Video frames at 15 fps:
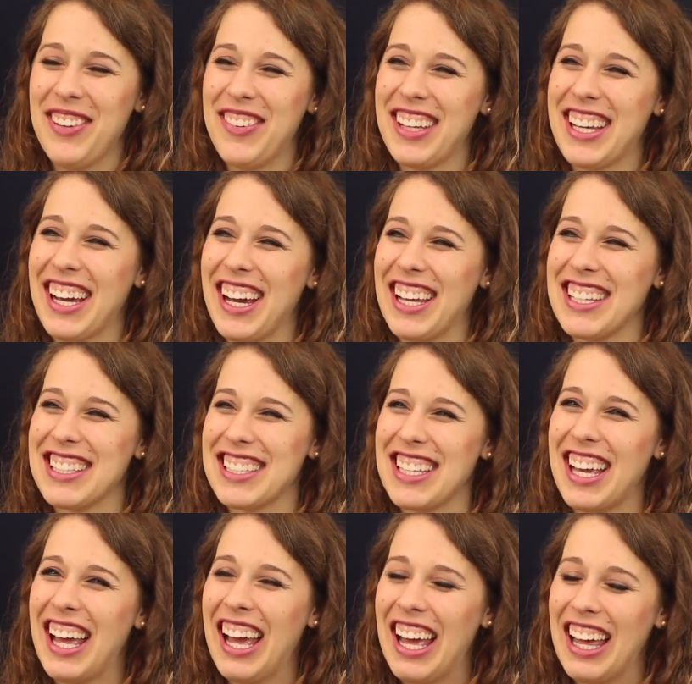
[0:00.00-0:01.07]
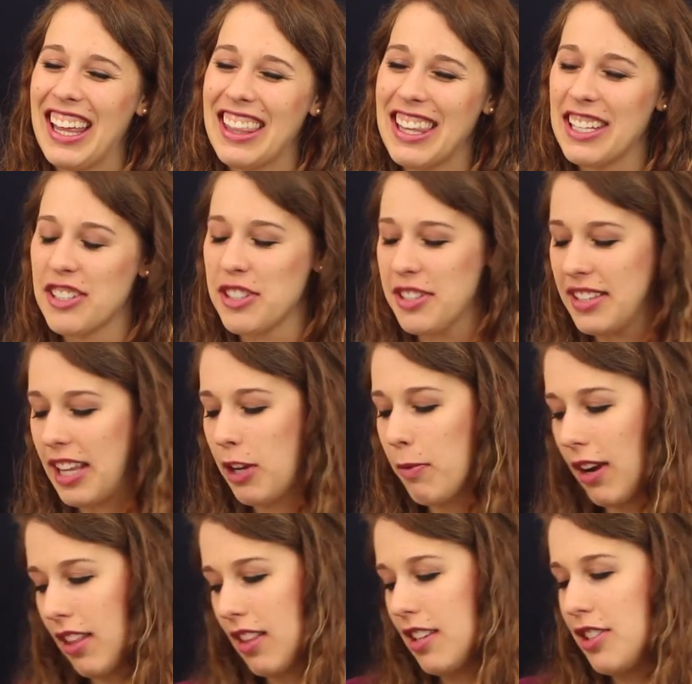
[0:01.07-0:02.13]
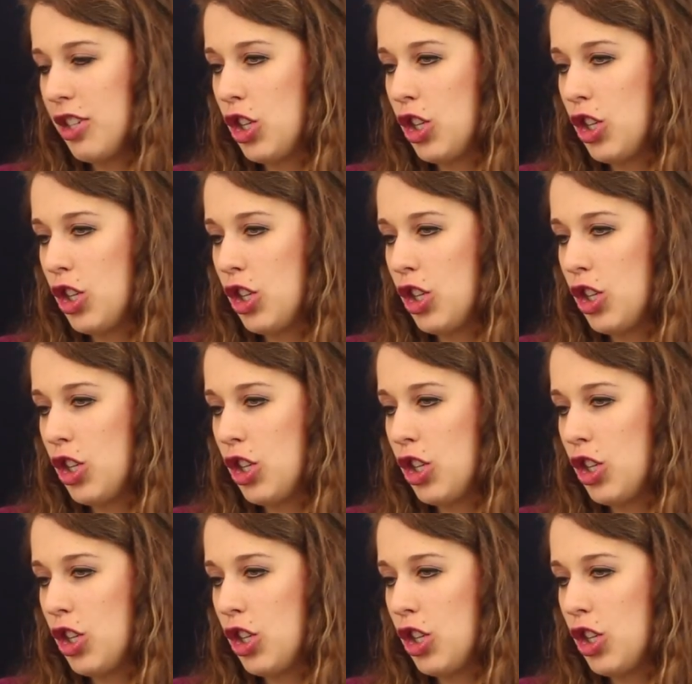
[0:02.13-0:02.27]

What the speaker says: because they wear these